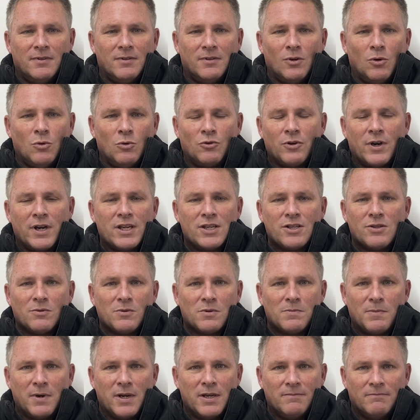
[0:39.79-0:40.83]
all credit
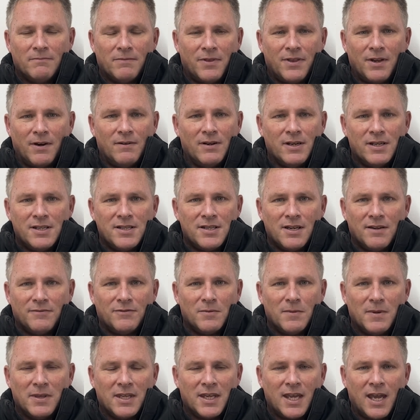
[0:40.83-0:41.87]
Salisbury, thoroughly deserved
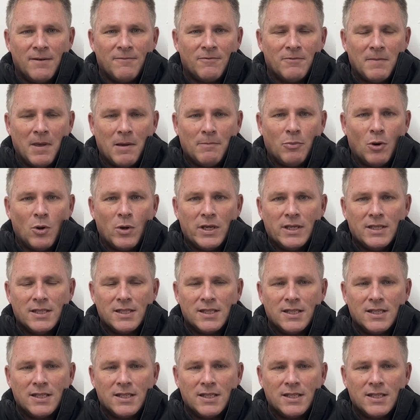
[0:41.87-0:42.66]
to win the game from that point.